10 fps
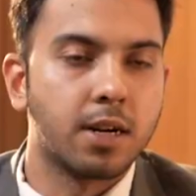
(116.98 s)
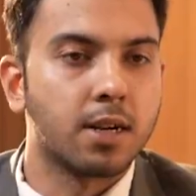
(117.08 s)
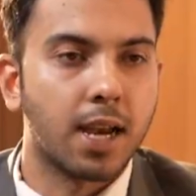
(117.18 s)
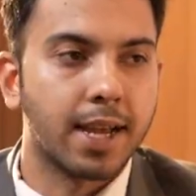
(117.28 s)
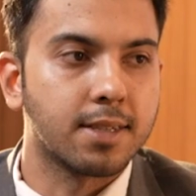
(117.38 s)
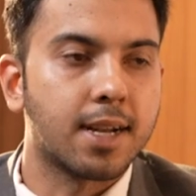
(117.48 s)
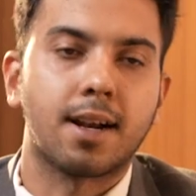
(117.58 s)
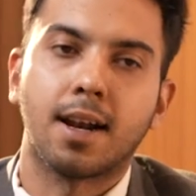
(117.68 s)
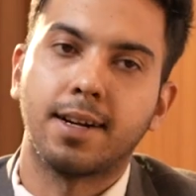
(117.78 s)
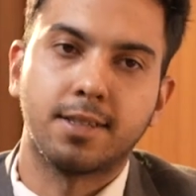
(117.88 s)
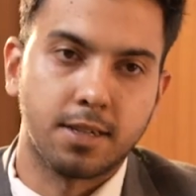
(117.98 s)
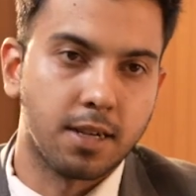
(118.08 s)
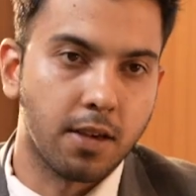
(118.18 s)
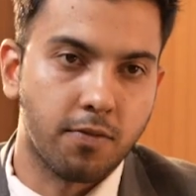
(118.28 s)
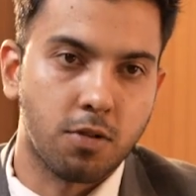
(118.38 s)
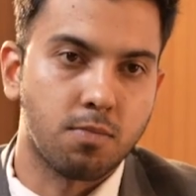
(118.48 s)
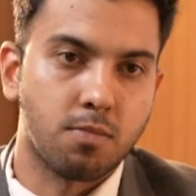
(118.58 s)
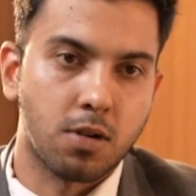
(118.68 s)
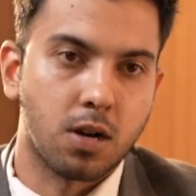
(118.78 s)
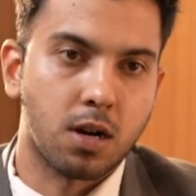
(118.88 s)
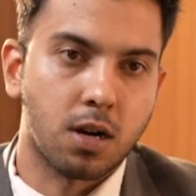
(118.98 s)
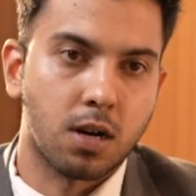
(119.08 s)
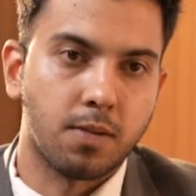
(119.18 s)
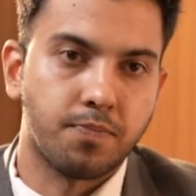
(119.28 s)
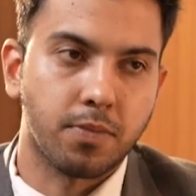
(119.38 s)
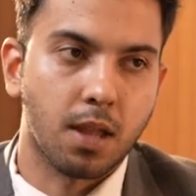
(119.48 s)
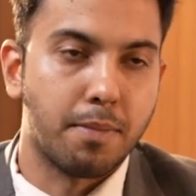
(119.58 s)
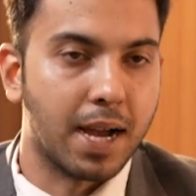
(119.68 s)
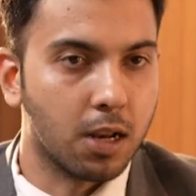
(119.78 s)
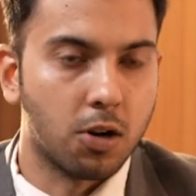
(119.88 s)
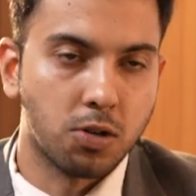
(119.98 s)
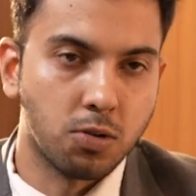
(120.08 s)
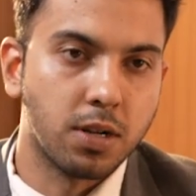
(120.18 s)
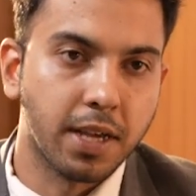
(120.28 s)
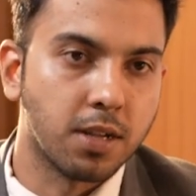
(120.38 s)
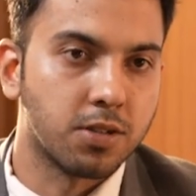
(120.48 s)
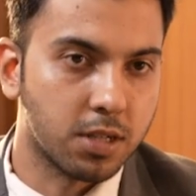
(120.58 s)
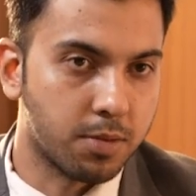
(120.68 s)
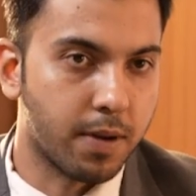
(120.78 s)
it like a satellite city from Bangalore to decongest